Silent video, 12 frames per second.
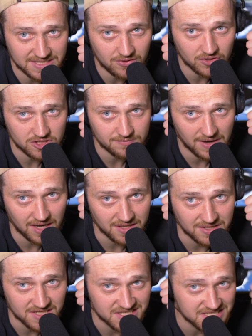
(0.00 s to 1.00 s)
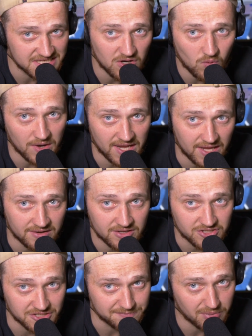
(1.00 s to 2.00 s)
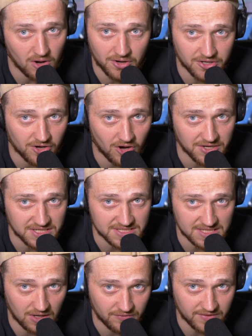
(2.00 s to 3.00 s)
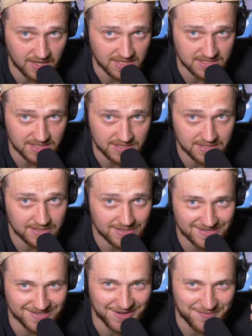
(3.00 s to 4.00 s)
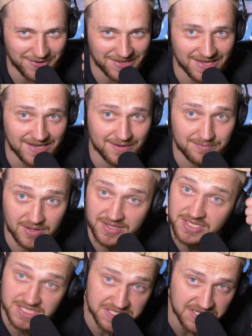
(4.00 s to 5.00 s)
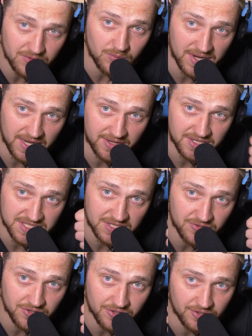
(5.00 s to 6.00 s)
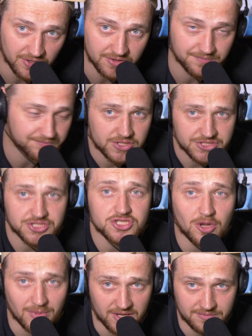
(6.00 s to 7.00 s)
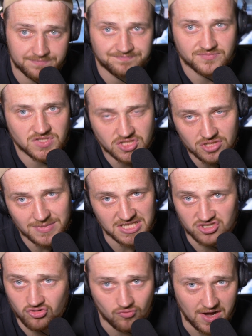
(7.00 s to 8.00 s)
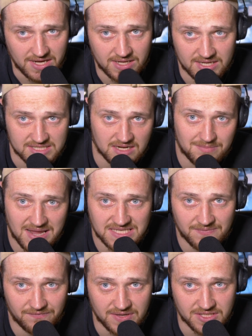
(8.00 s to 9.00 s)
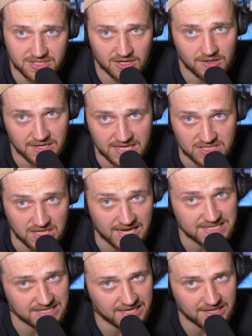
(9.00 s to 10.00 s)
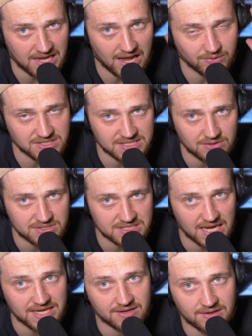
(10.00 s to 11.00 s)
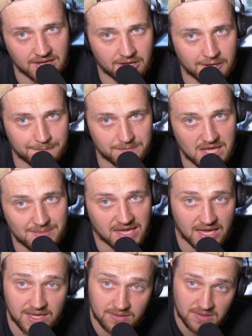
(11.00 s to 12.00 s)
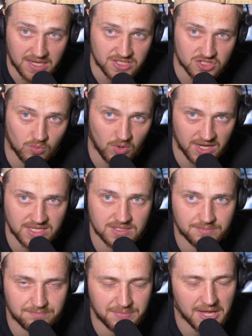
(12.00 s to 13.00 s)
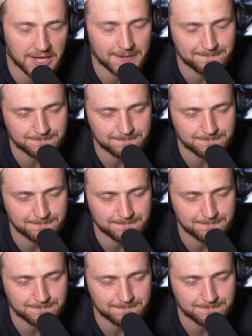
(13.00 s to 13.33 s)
basic autopilot, you're still winning. Just park your car yourself, you're lazy. No, I'm only kidding, but you're still winning. You're still doing good. Summon is great. It's an amazing feature. I would still say gimmicky in some ways, but